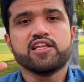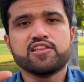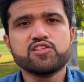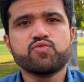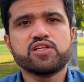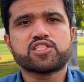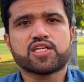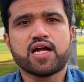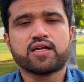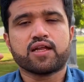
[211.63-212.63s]
this will
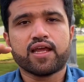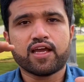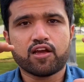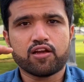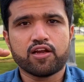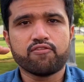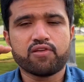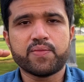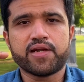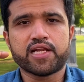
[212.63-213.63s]
start a
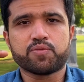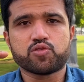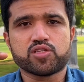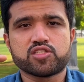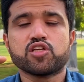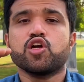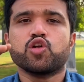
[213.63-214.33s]
inflammatory process.